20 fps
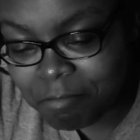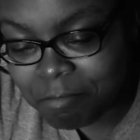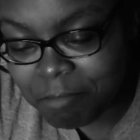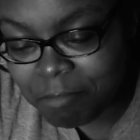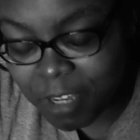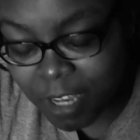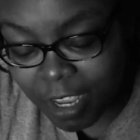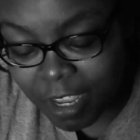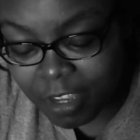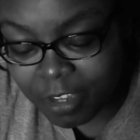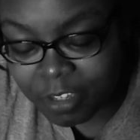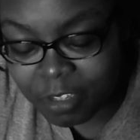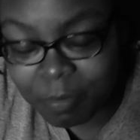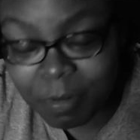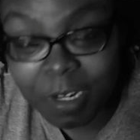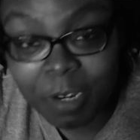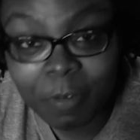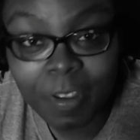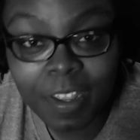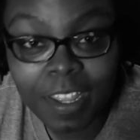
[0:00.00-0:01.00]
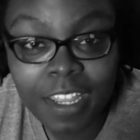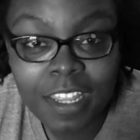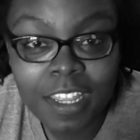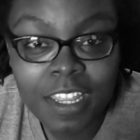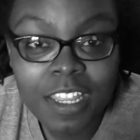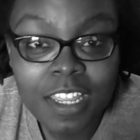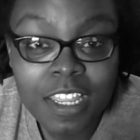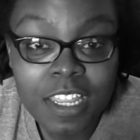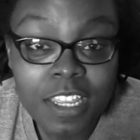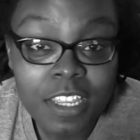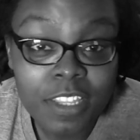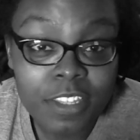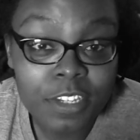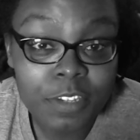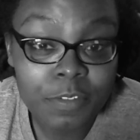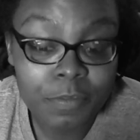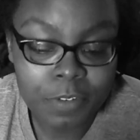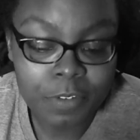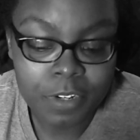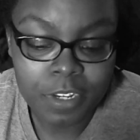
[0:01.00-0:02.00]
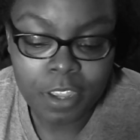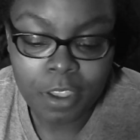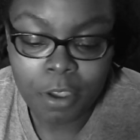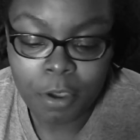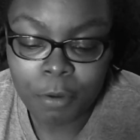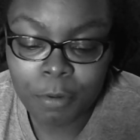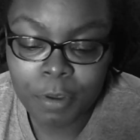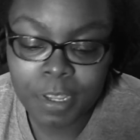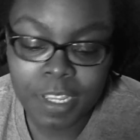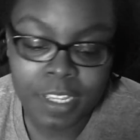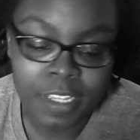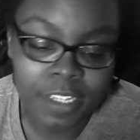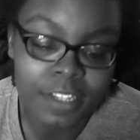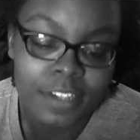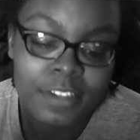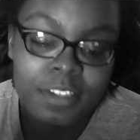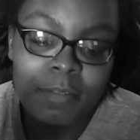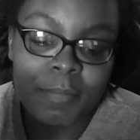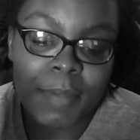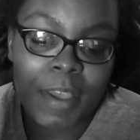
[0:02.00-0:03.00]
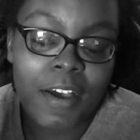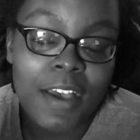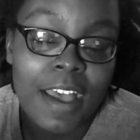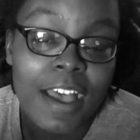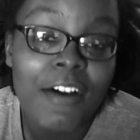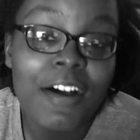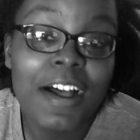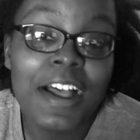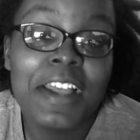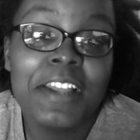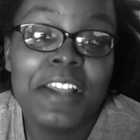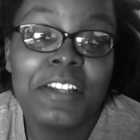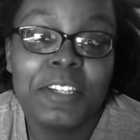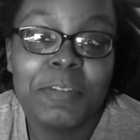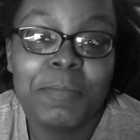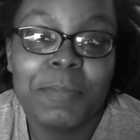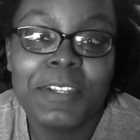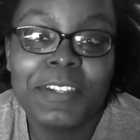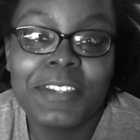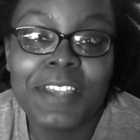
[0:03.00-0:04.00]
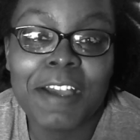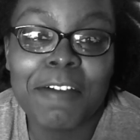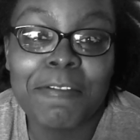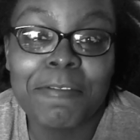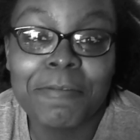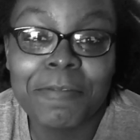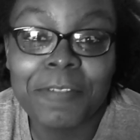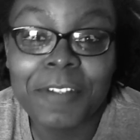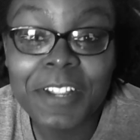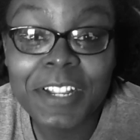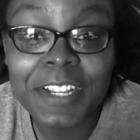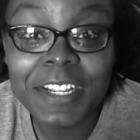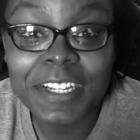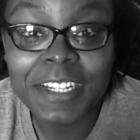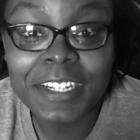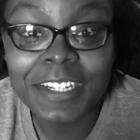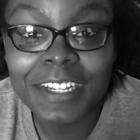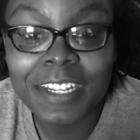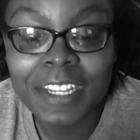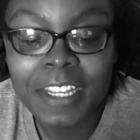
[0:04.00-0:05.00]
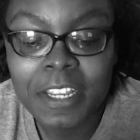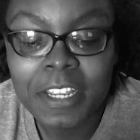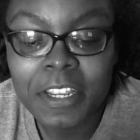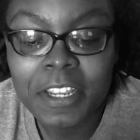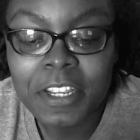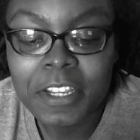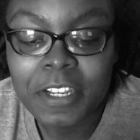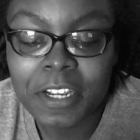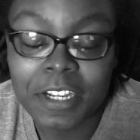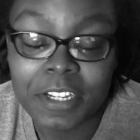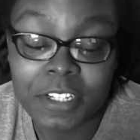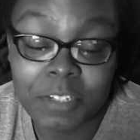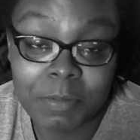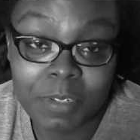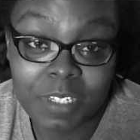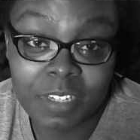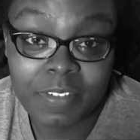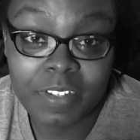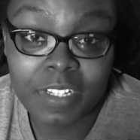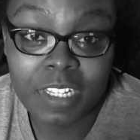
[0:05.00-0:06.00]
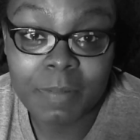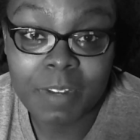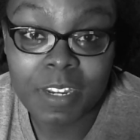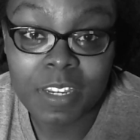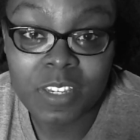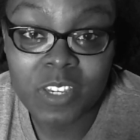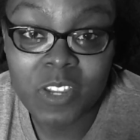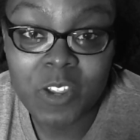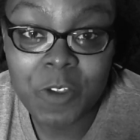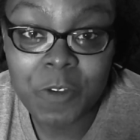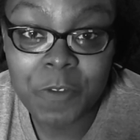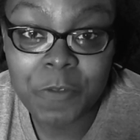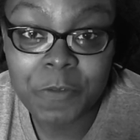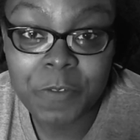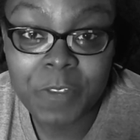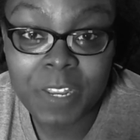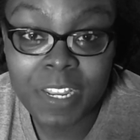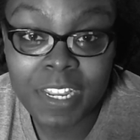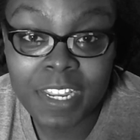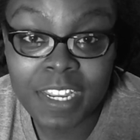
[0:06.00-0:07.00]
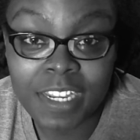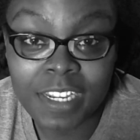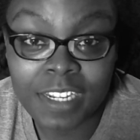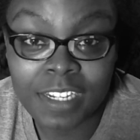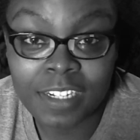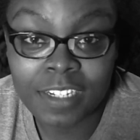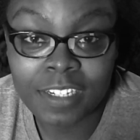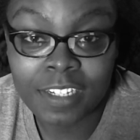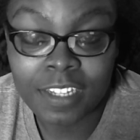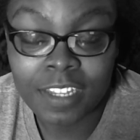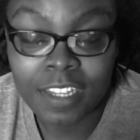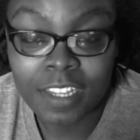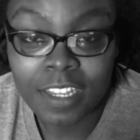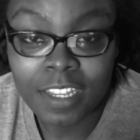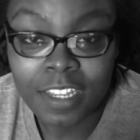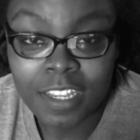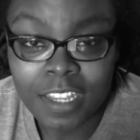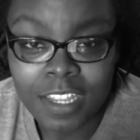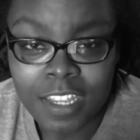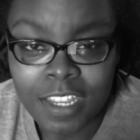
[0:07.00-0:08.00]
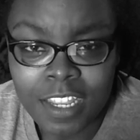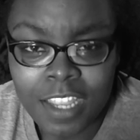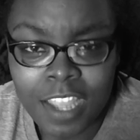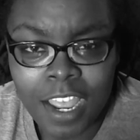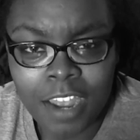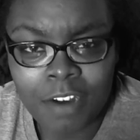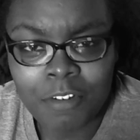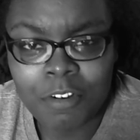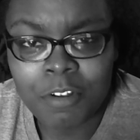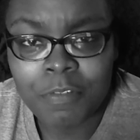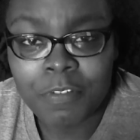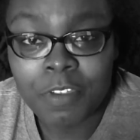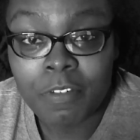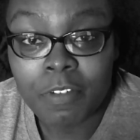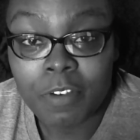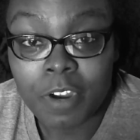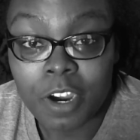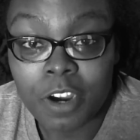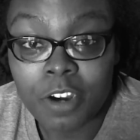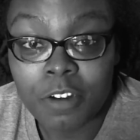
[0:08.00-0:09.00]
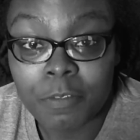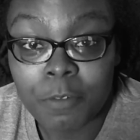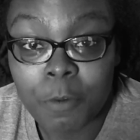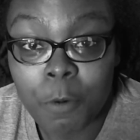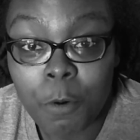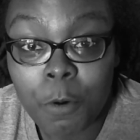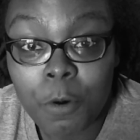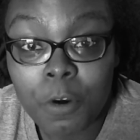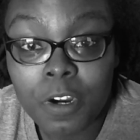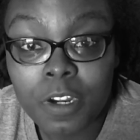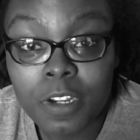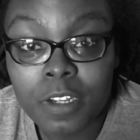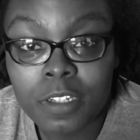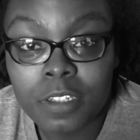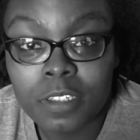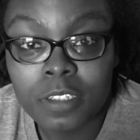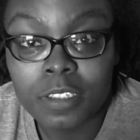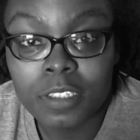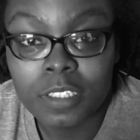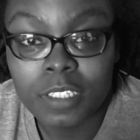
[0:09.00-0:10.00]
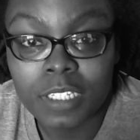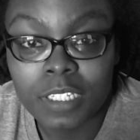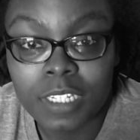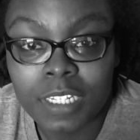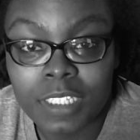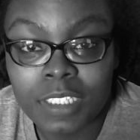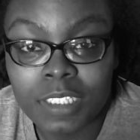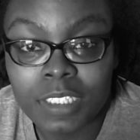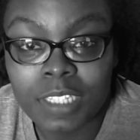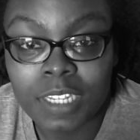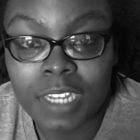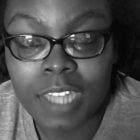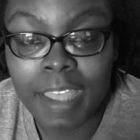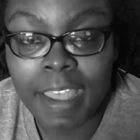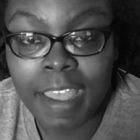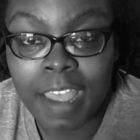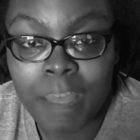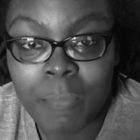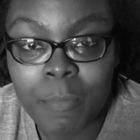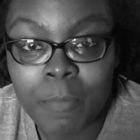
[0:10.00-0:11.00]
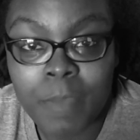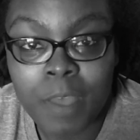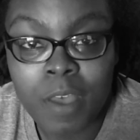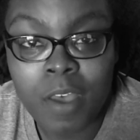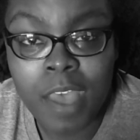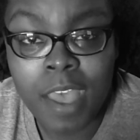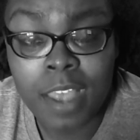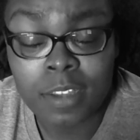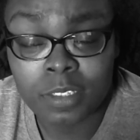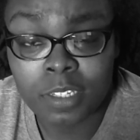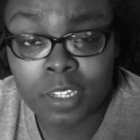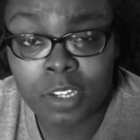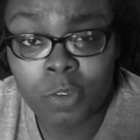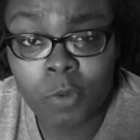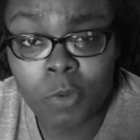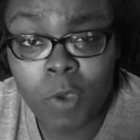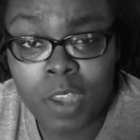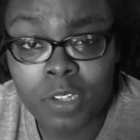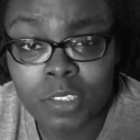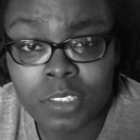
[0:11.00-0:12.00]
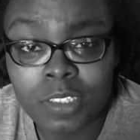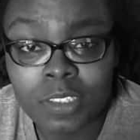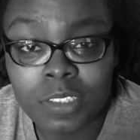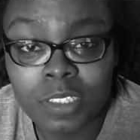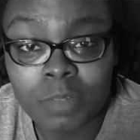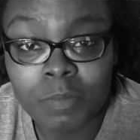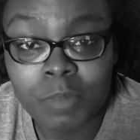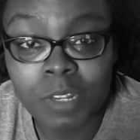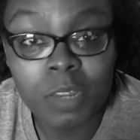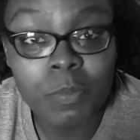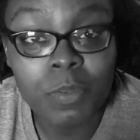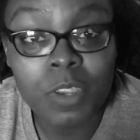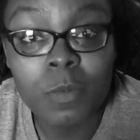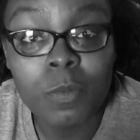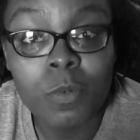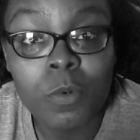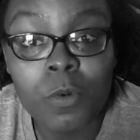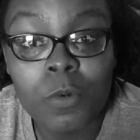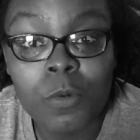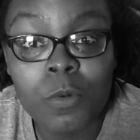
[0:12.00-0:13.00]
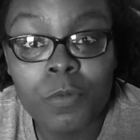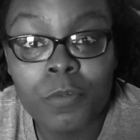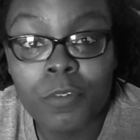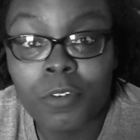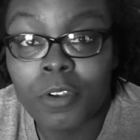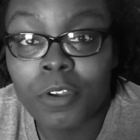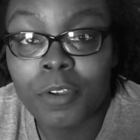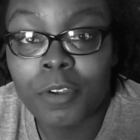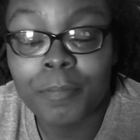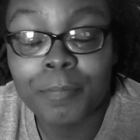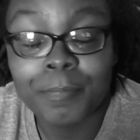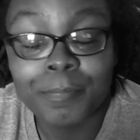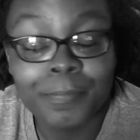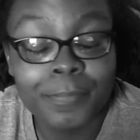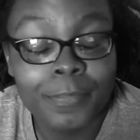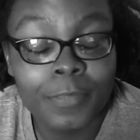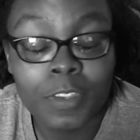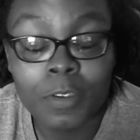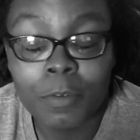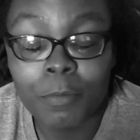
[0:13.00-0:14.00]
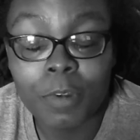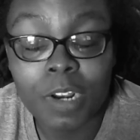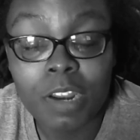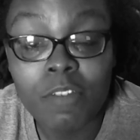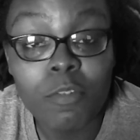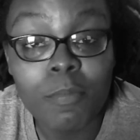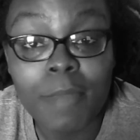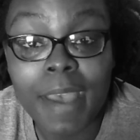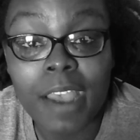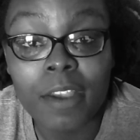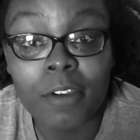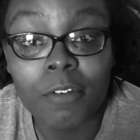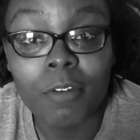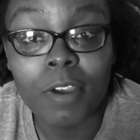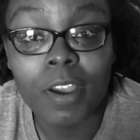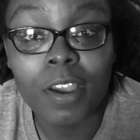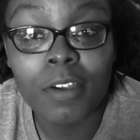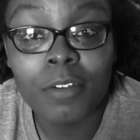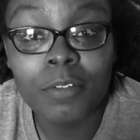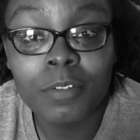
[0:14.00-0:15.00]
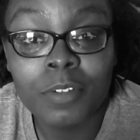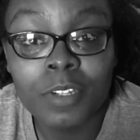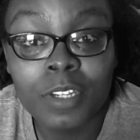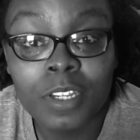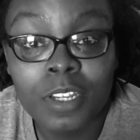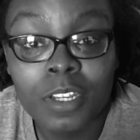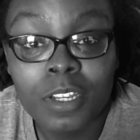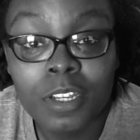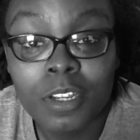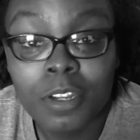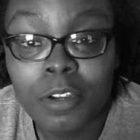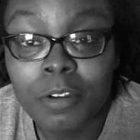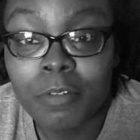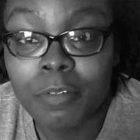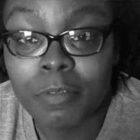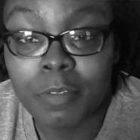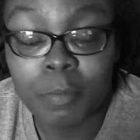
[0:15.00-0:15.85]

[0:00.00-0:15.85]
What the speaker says: taste. But anyway, this video is about how INTPs have fun, specifically myself. And I don't know if you ever heard of Quora. It's an app about asking questions, and many people from whatever background, from